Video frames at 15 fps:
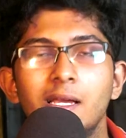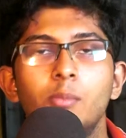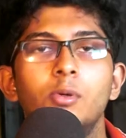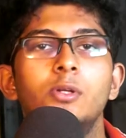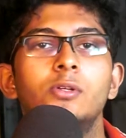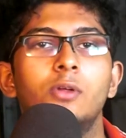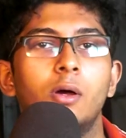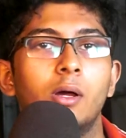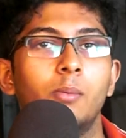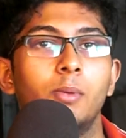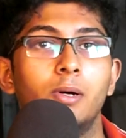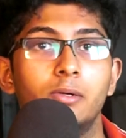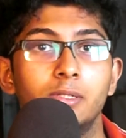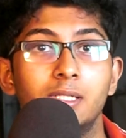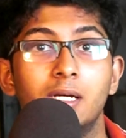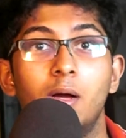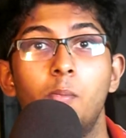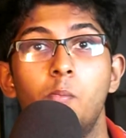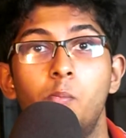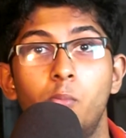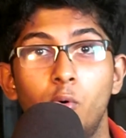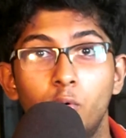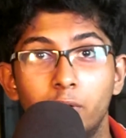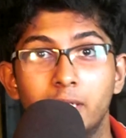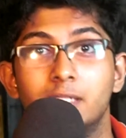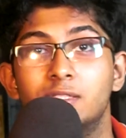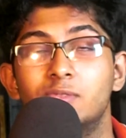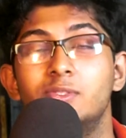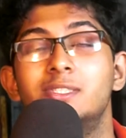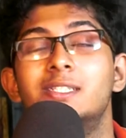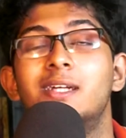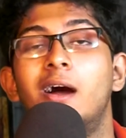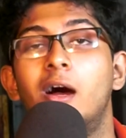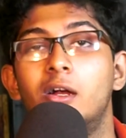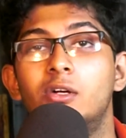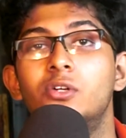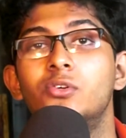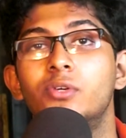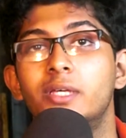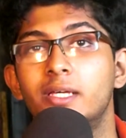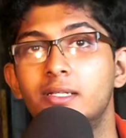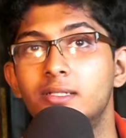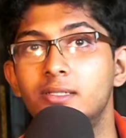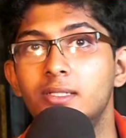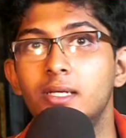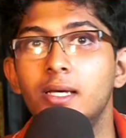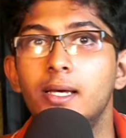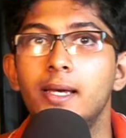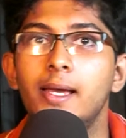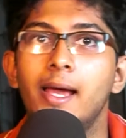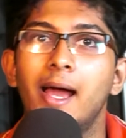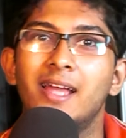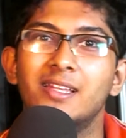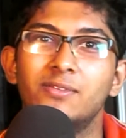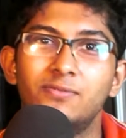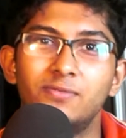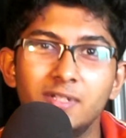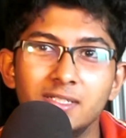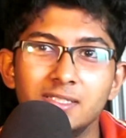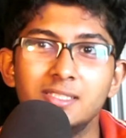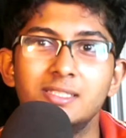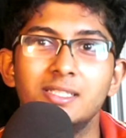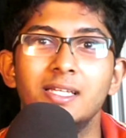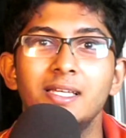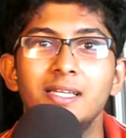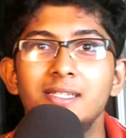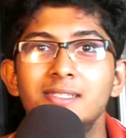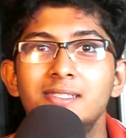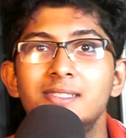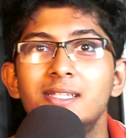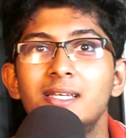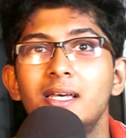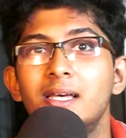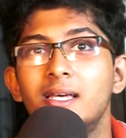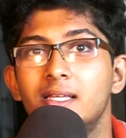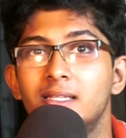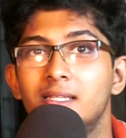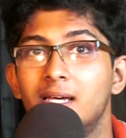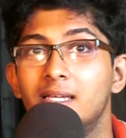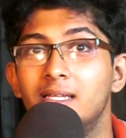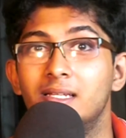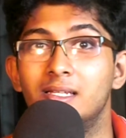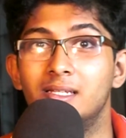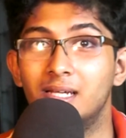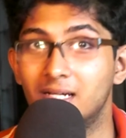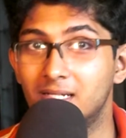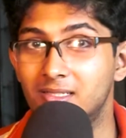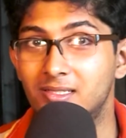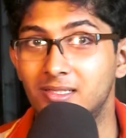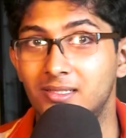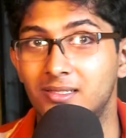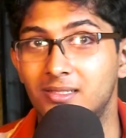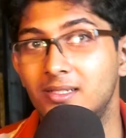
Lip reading: I'm going to talk about the components which are hard to get, and the first is the inductor.